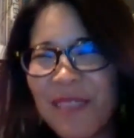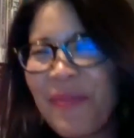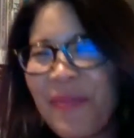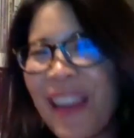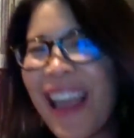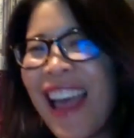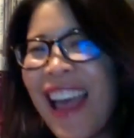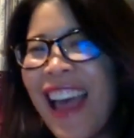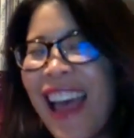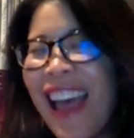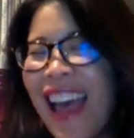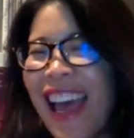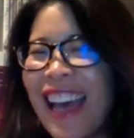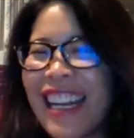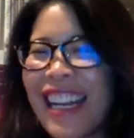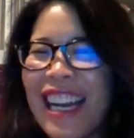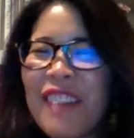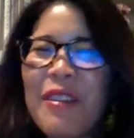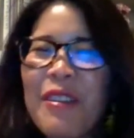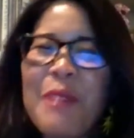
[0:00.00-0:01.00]
And I
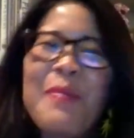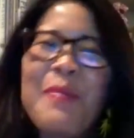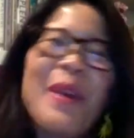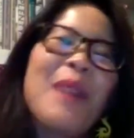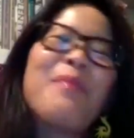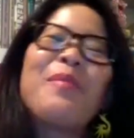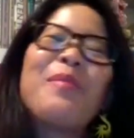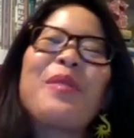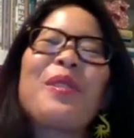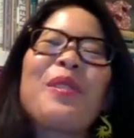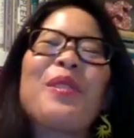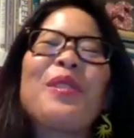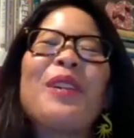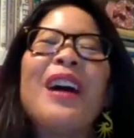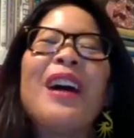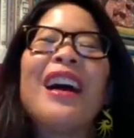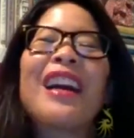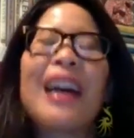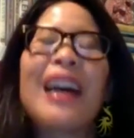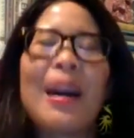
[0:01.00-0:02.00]
remember
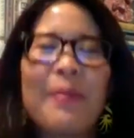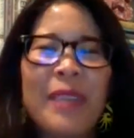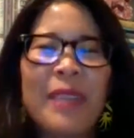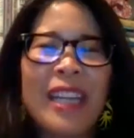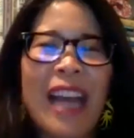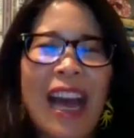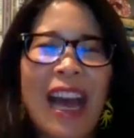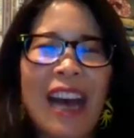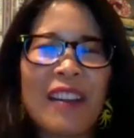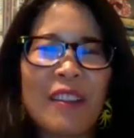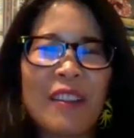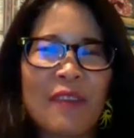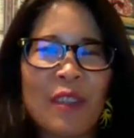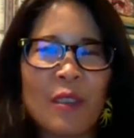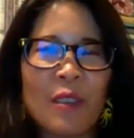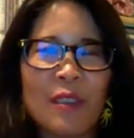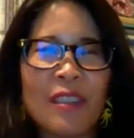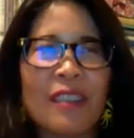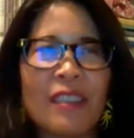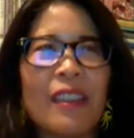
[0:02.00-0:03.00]
coming out of those
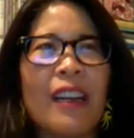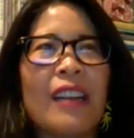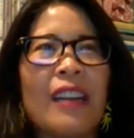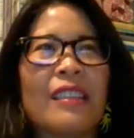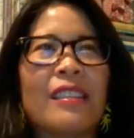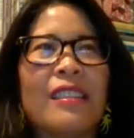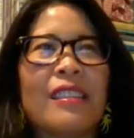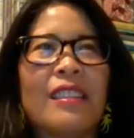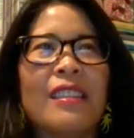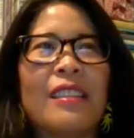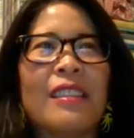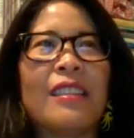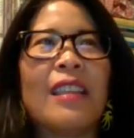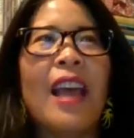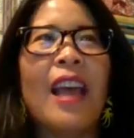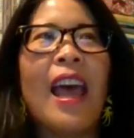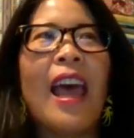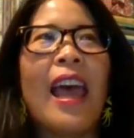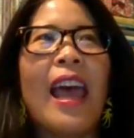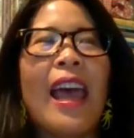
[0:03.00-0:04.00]
classes
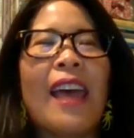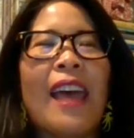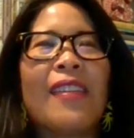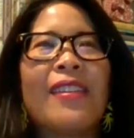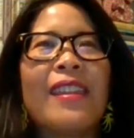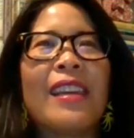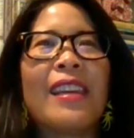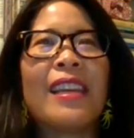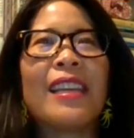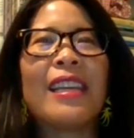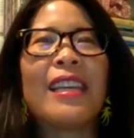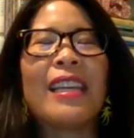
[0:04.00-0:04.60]
and thinking,